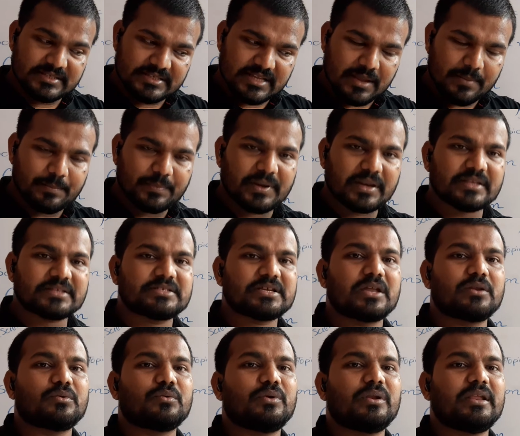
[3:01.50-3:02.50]

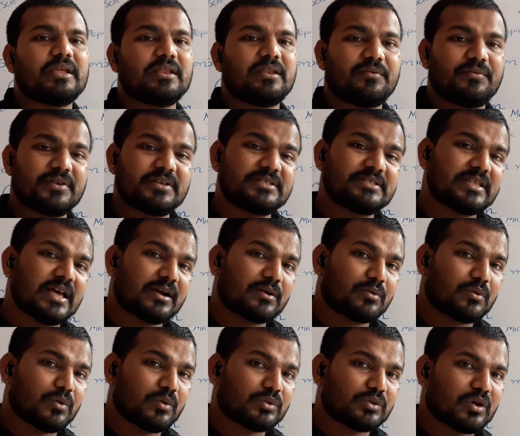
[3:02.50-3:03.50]
temperature will inhibit
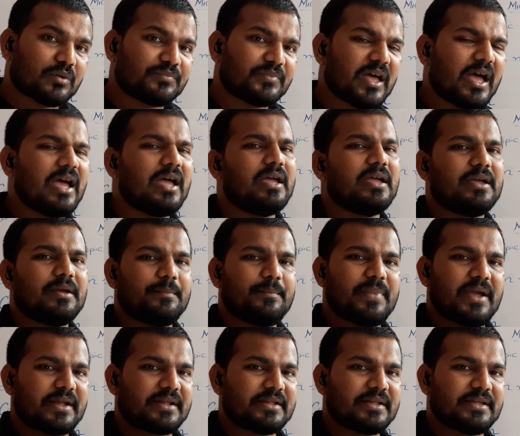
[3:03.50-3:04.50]
the growth of the
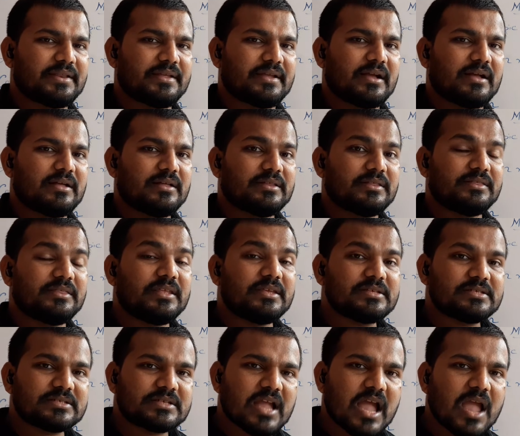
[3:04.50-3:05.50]
bacteria.
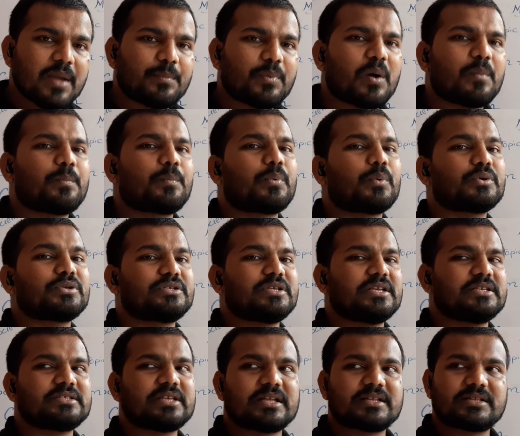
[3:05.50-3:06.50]
This type of
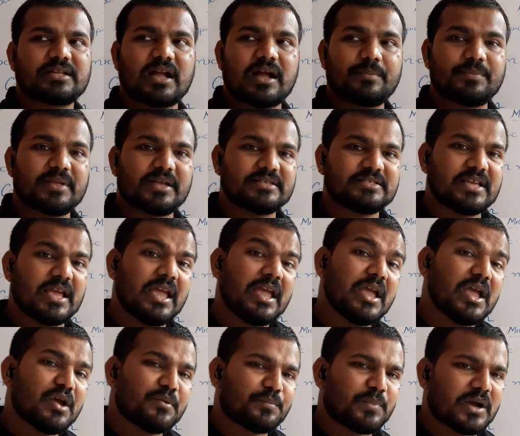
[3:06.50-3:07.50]
process are termed as
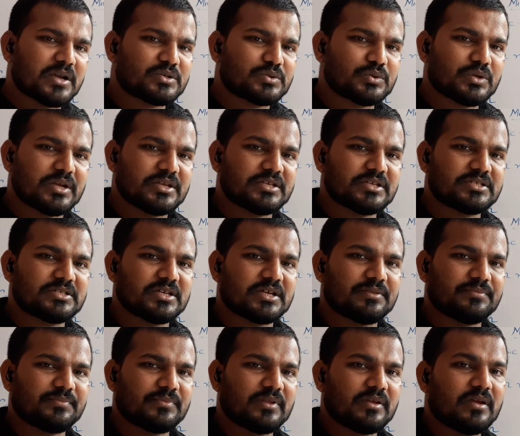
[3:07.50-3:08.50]
a
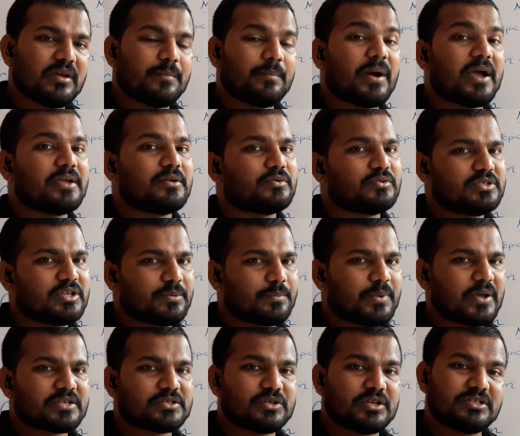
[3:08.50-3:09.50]
pasteurization. By using
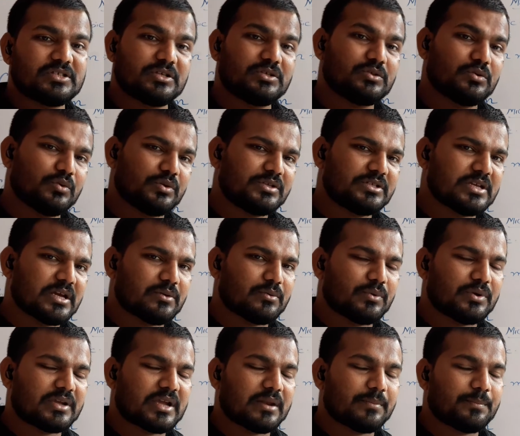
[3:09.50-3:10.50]
pasteurization,
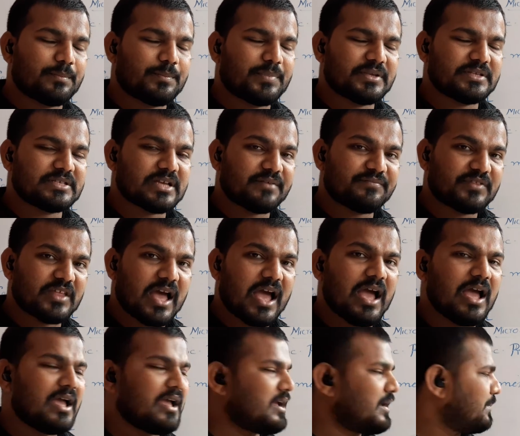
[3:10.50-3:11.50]
we can preserve
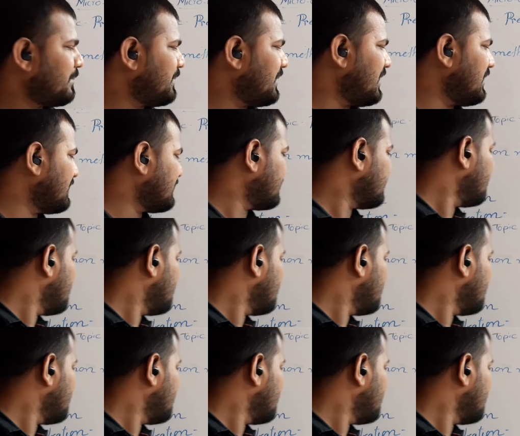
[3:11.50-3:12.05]
the milk.